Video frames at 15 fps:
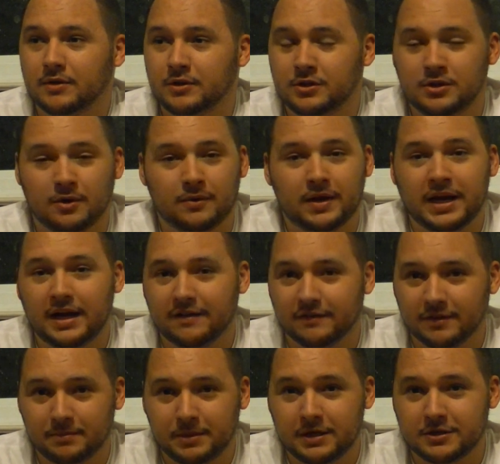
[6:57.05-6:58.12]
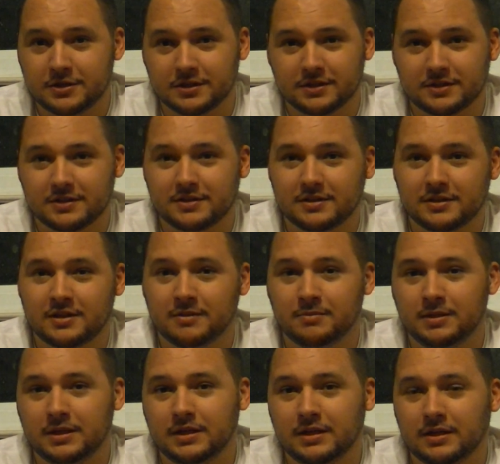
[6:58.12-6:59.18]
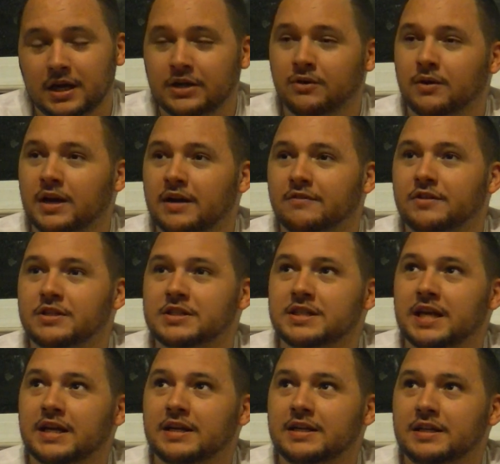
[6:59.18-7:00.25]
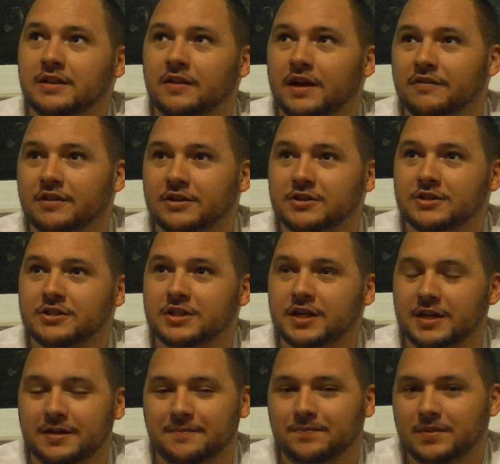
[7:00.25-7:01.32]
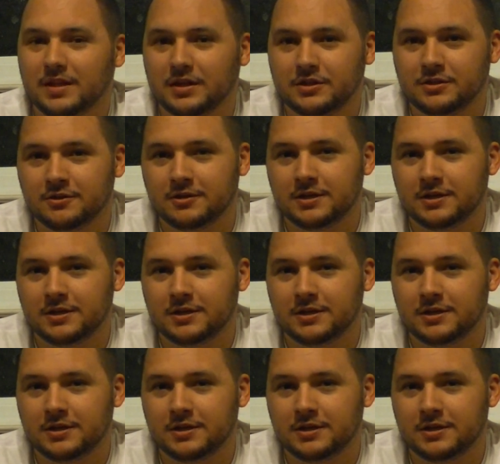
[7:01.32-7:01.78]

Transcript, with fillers: don't have the patience to be, I don't have the sanity left, I should say, to